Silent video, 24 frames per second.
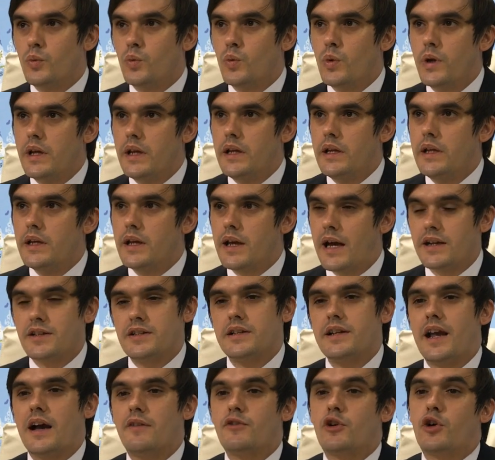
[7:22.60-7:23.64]
We
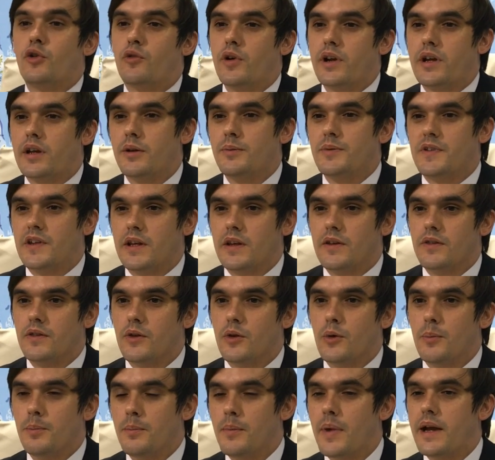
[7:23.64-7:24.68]
actually have a curriculum team
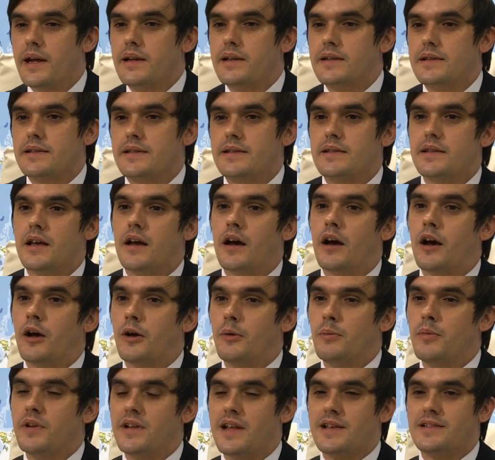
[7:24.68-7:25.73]
that makes
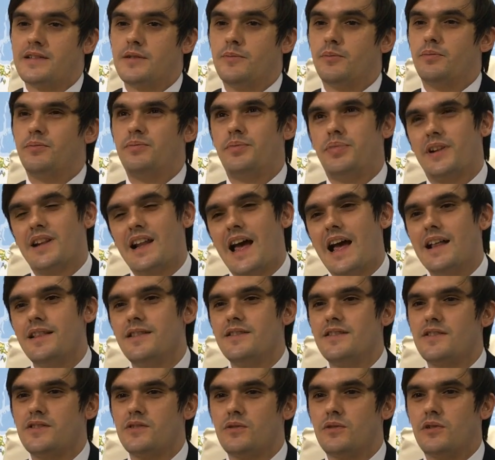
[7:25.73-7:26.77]
lesson
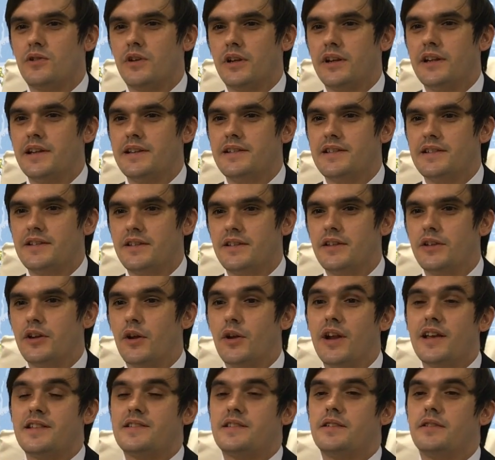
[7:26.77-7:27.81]
plans, or at least
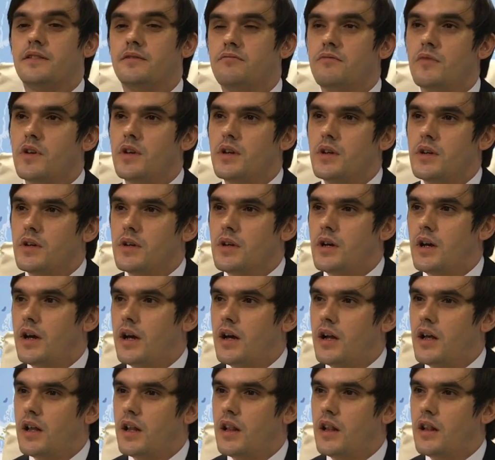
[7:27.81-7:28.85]
lesson
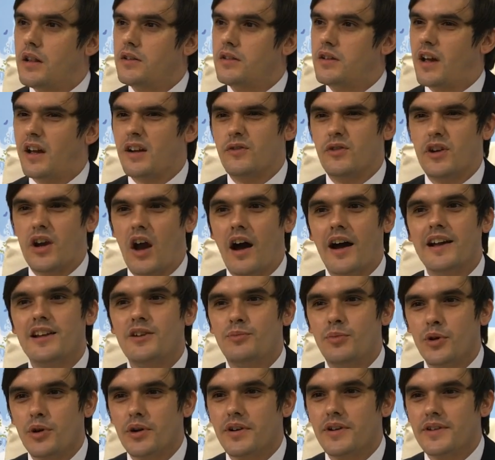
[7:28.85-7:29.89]
kind of
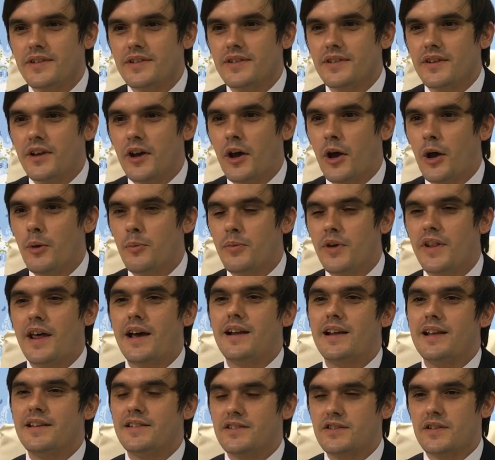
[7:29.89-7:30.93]
guidebooks, but
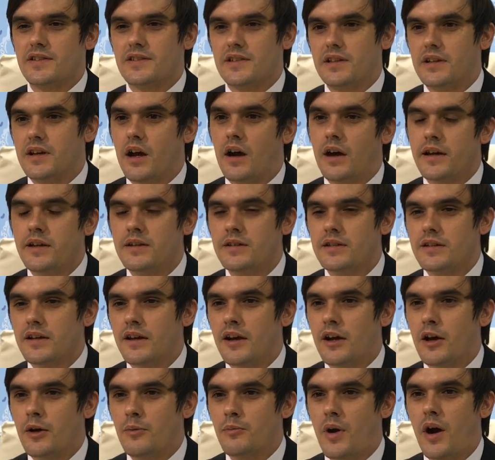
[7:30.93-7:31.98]
that is just a guide.
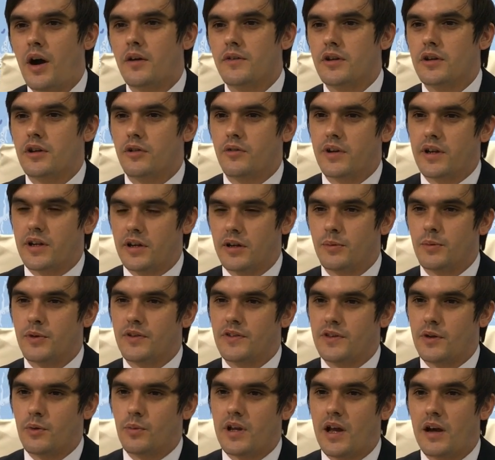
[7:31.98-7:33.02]
Part of the curriculum
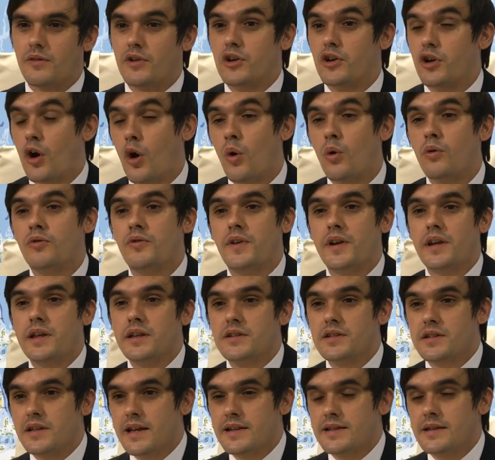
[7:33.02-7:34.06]
is that we have a goal for
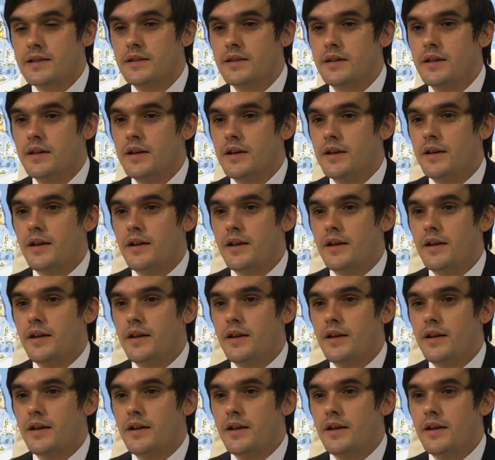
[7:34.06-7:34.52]
each lesson.